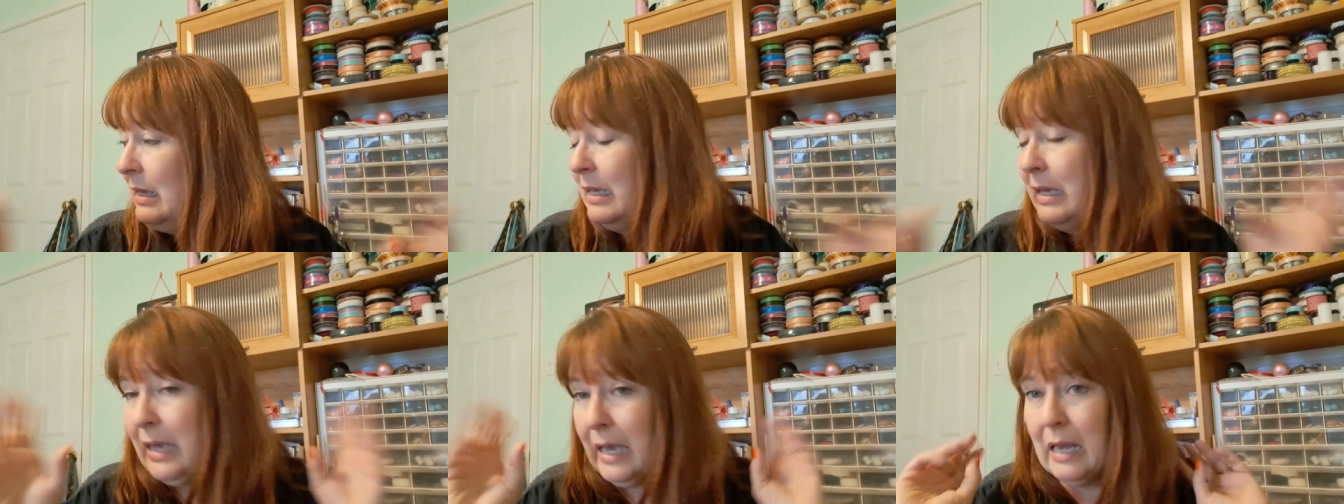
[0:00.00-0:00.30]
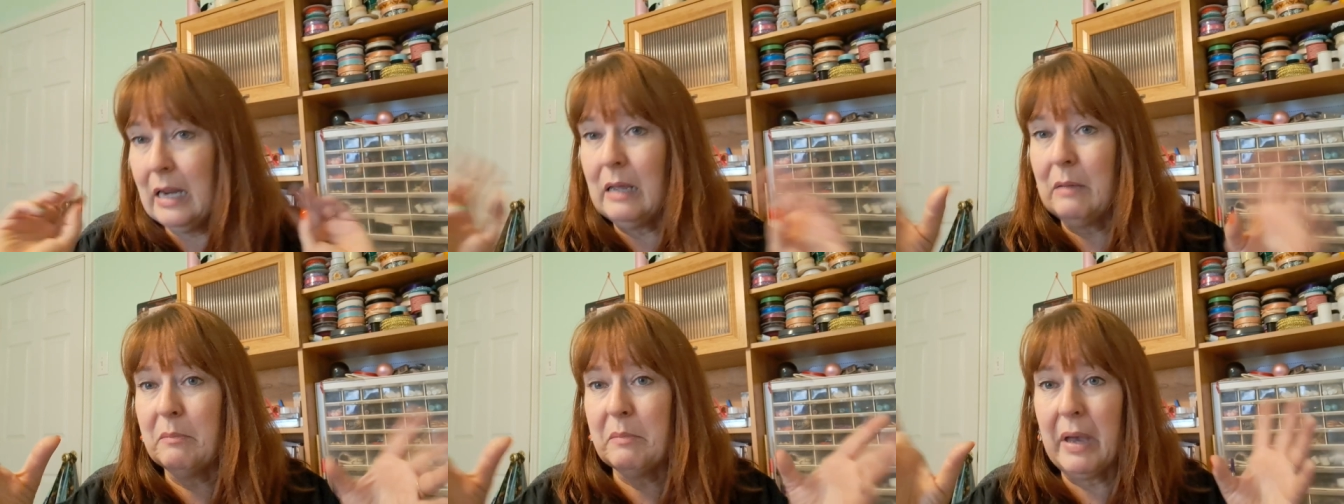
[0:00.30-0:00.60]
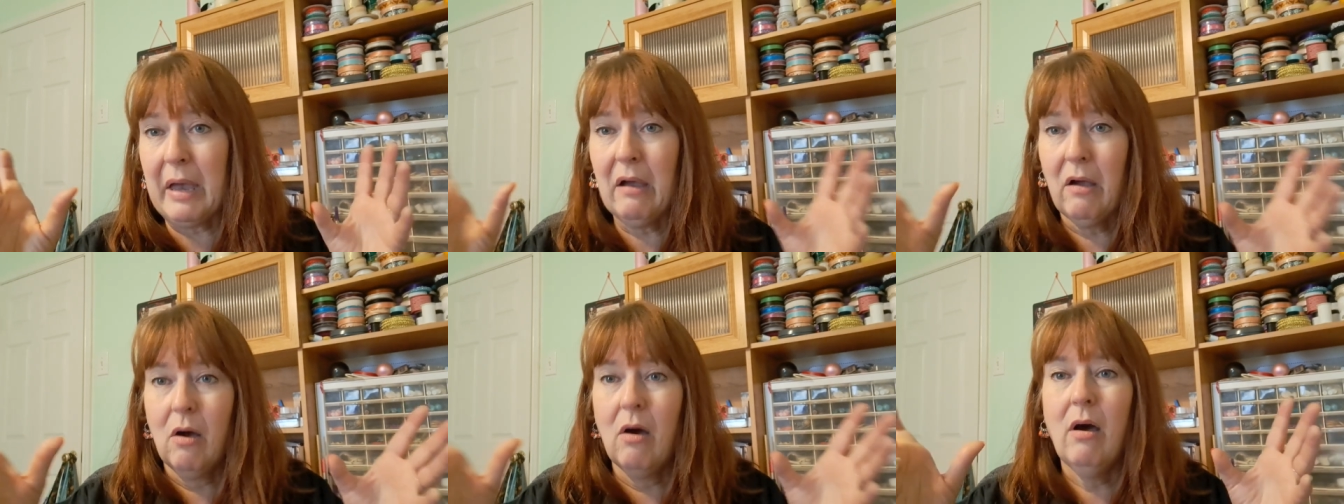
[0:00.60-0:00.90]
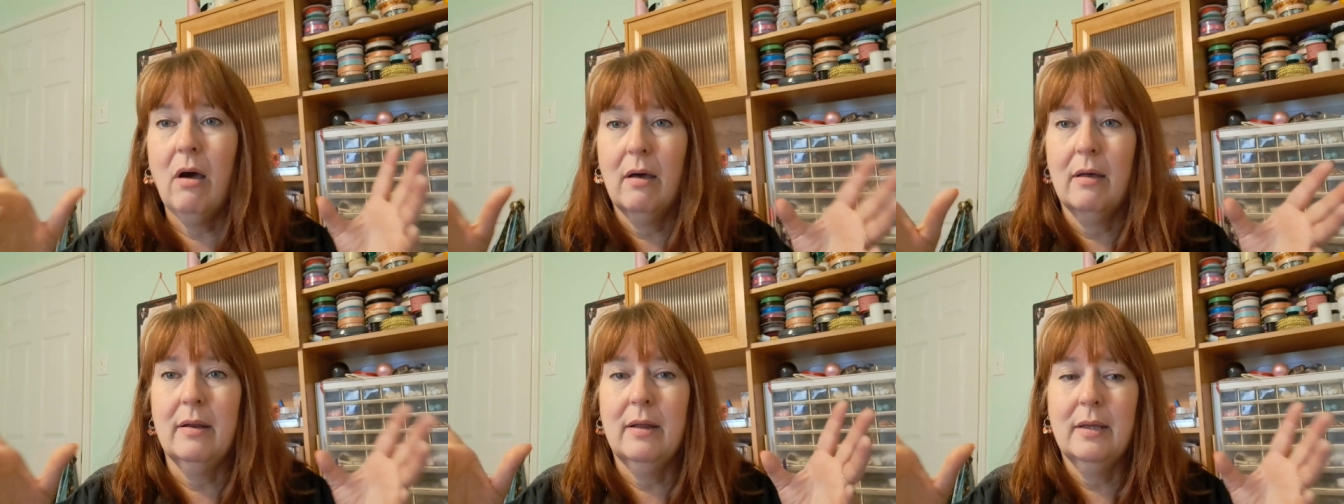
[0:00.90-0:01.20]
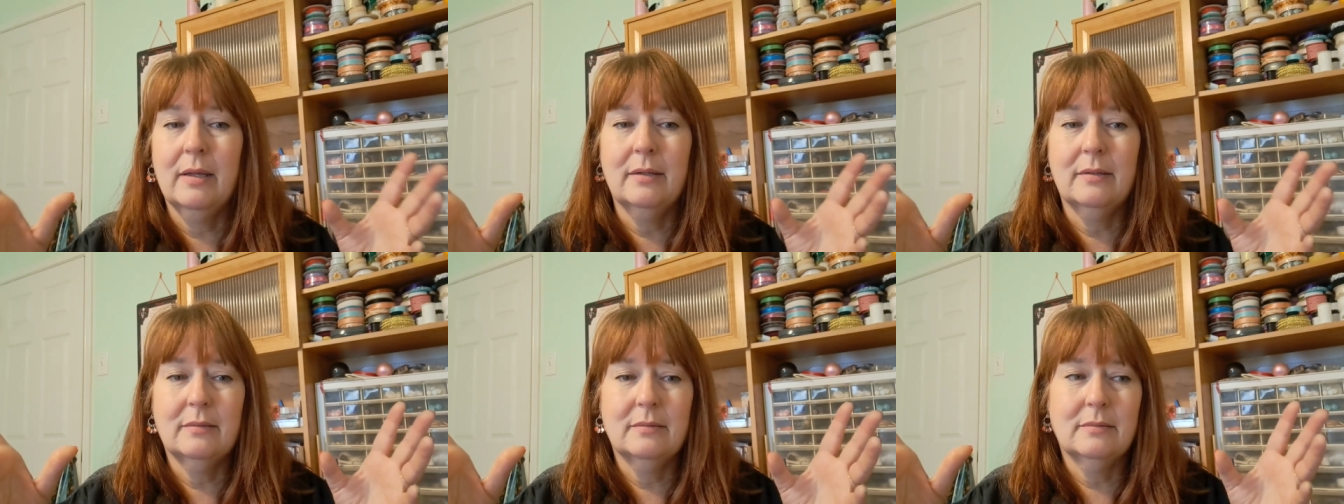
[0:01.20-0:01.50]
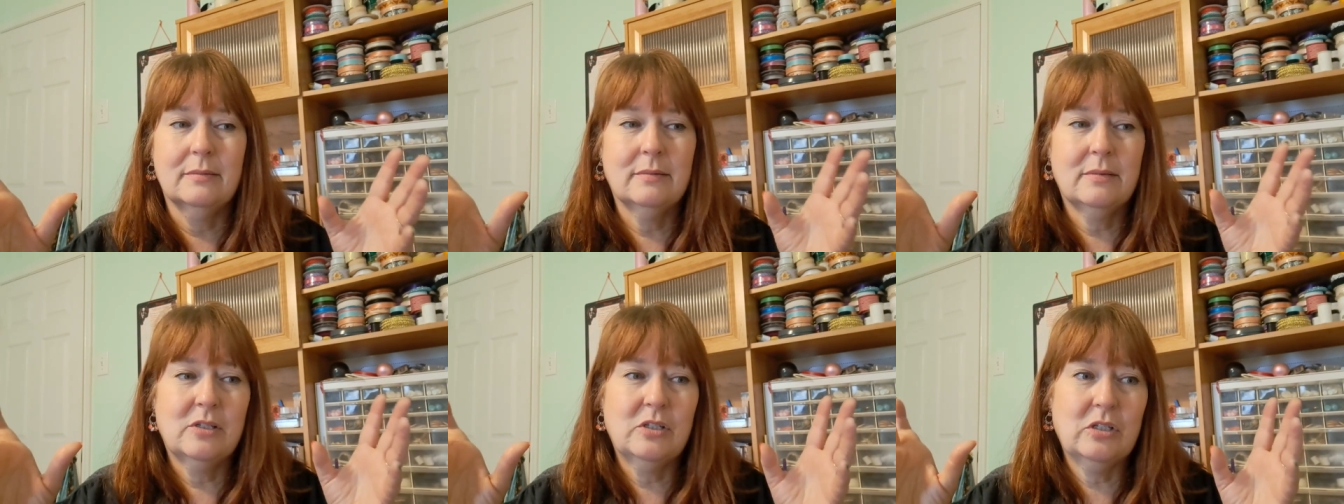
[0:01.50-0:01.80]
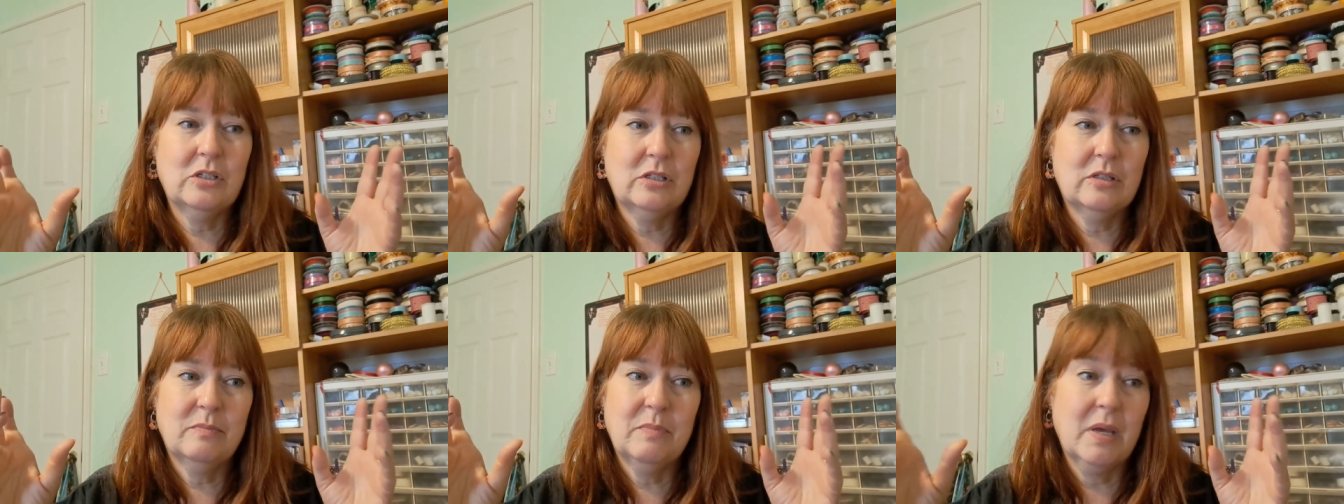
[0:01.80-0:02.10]
getting back on it
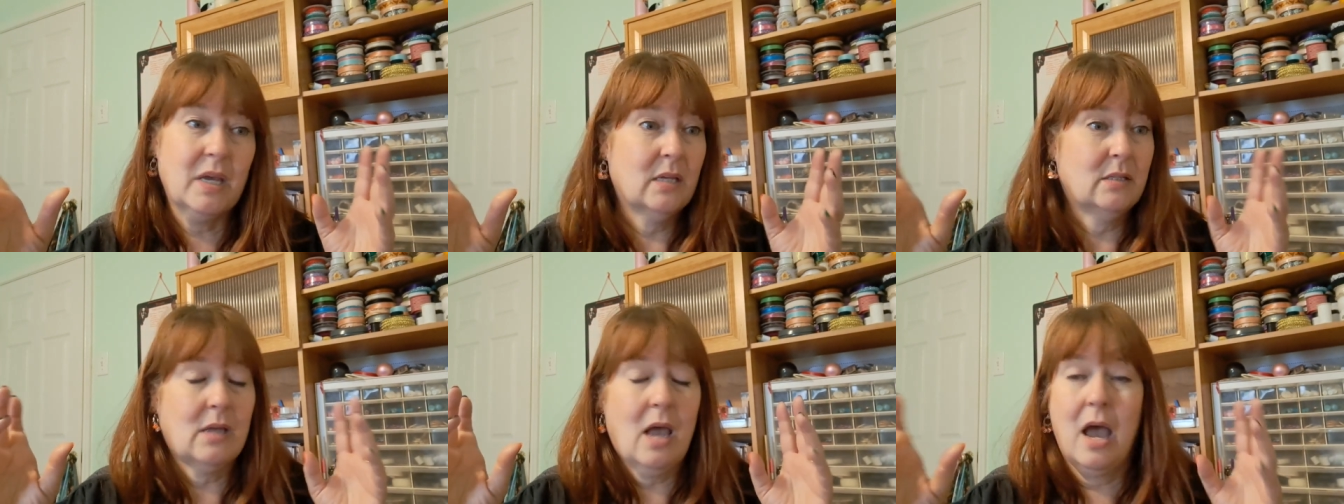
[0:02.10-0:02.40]
because